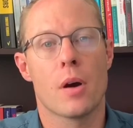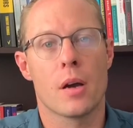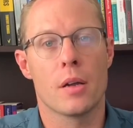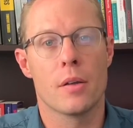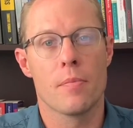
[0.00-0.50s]
you
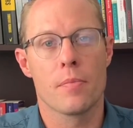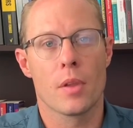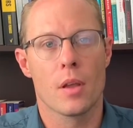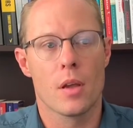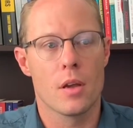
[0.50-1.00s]
by
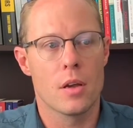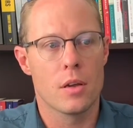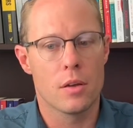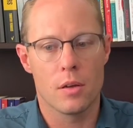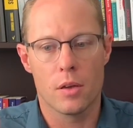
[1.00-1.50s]

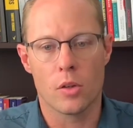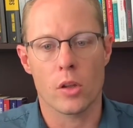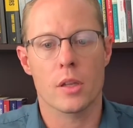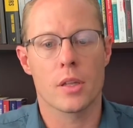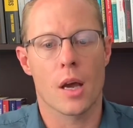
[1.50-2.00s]

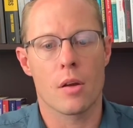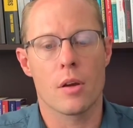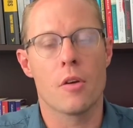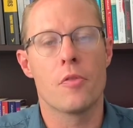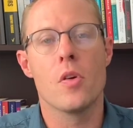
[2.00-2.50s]
jotting
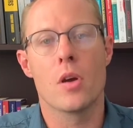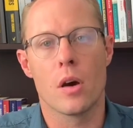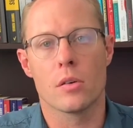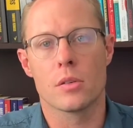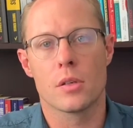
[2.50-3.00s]
down a
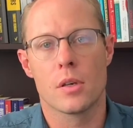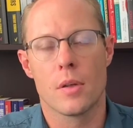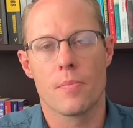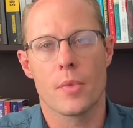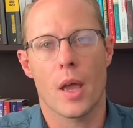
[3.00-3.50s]
few
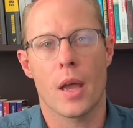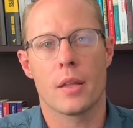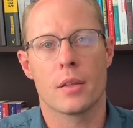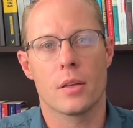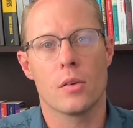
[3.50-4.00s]
goals
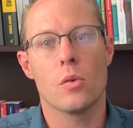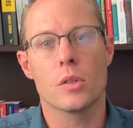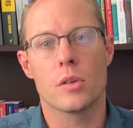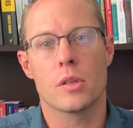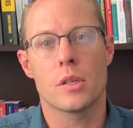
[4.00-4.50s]
and
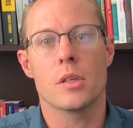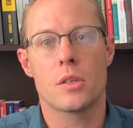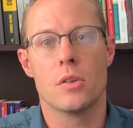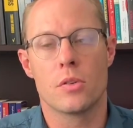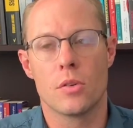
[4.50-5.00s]
also
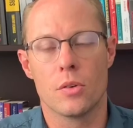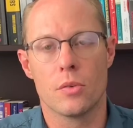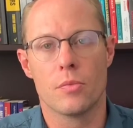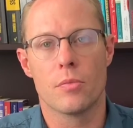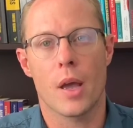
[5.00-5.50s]
assist you
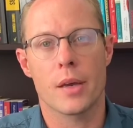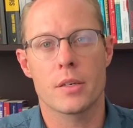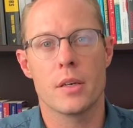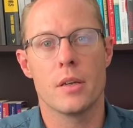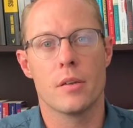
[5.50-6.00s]
to
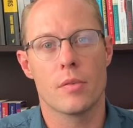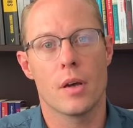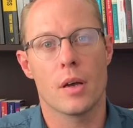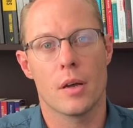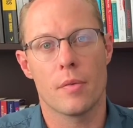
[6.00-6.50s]
actually